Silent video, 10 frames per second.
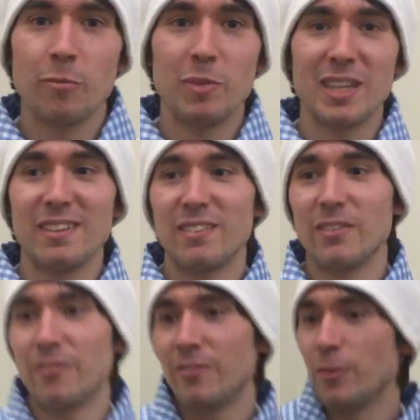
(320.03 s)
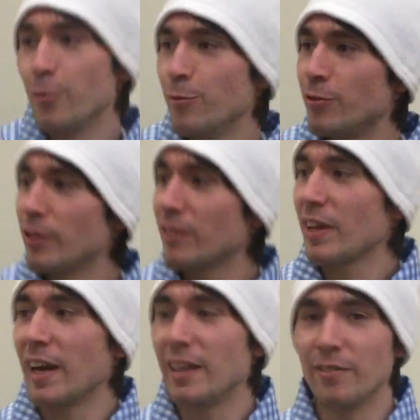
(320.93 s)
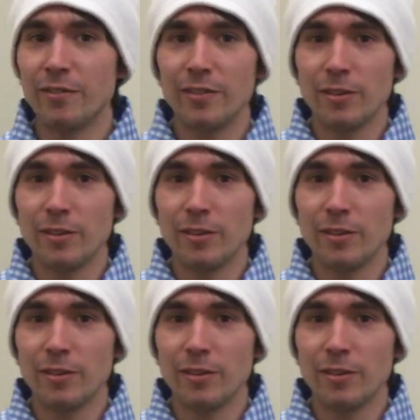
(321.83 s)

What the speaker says: because if you just kind of